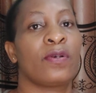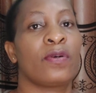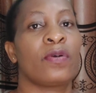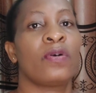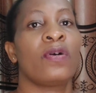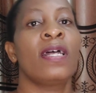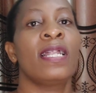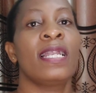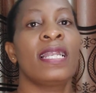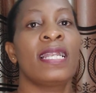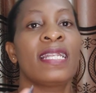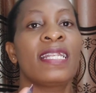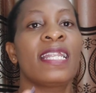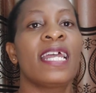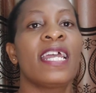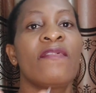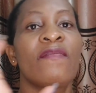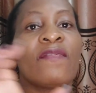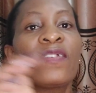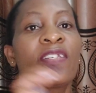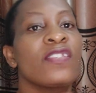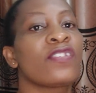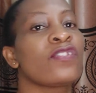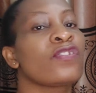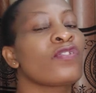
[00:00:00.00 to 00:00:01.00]
So
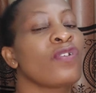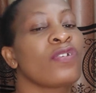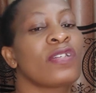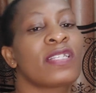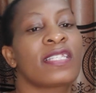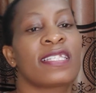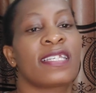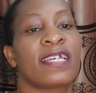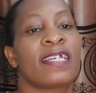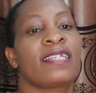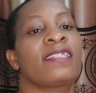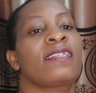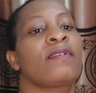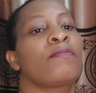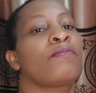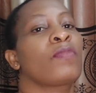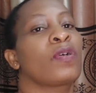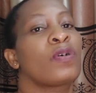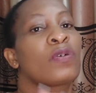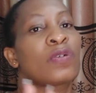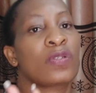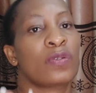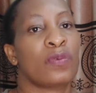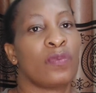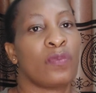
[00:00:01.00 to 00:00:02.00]
life is not just
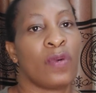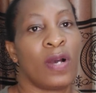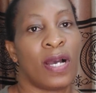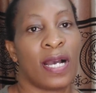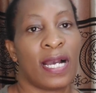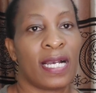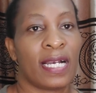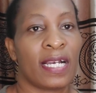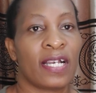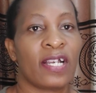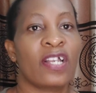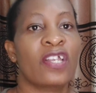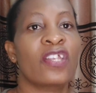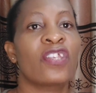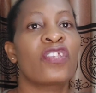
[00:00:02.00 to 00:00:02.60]
about work.